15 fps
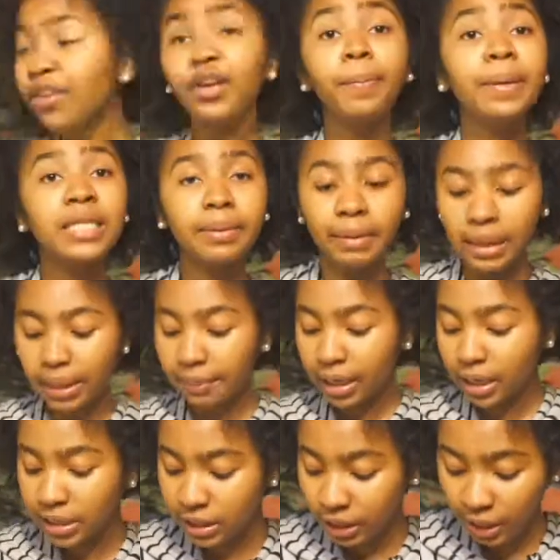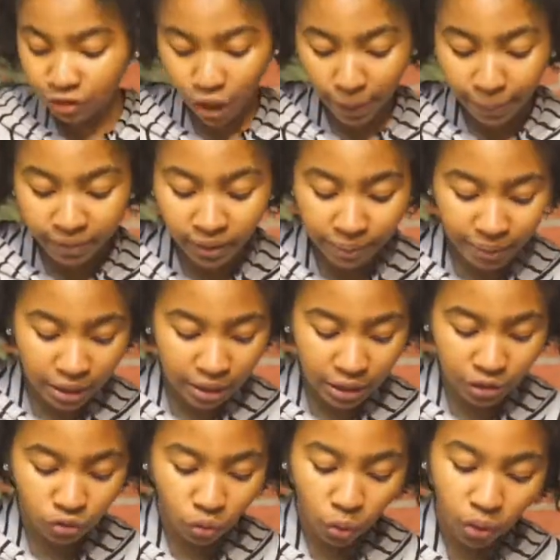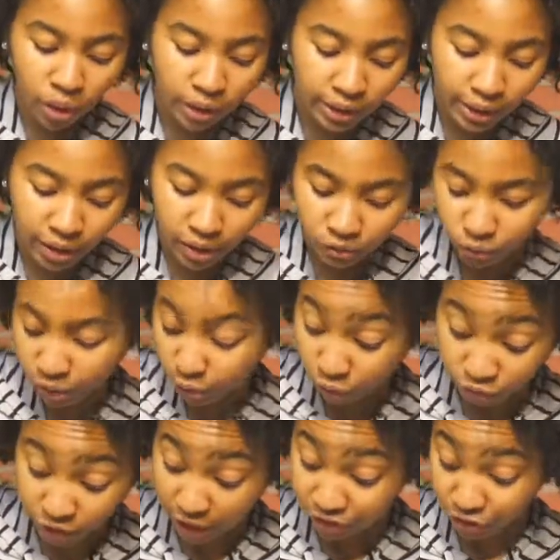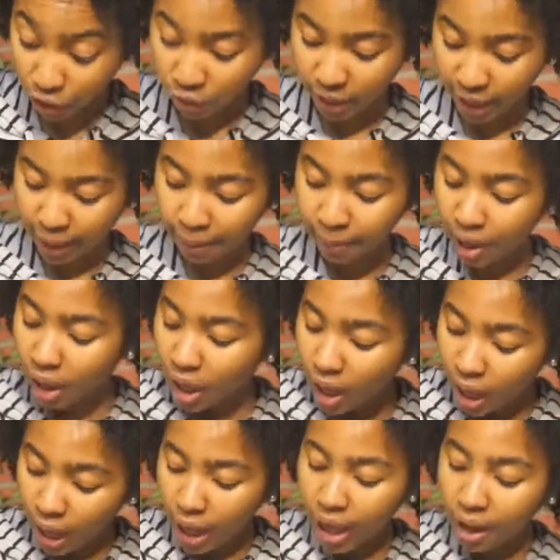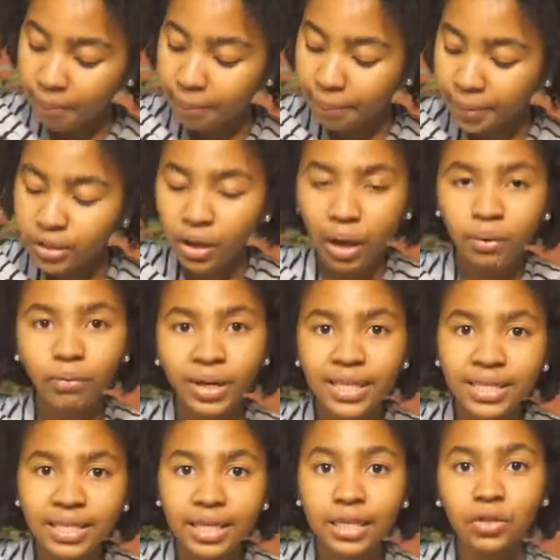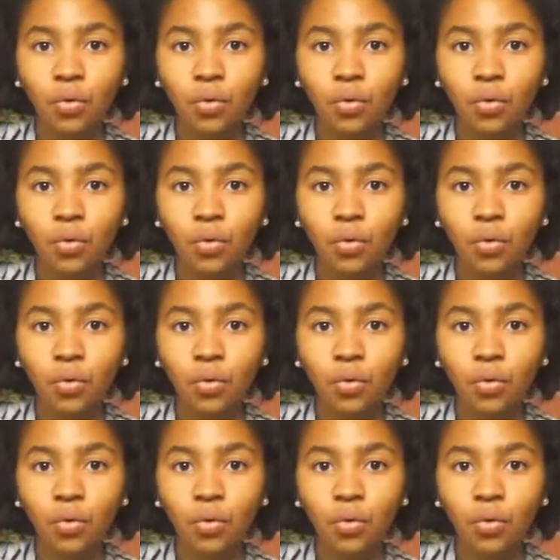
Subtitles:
And you can put a drop of lemon essential oil in there is really going to change the whole game. So I rinsed it.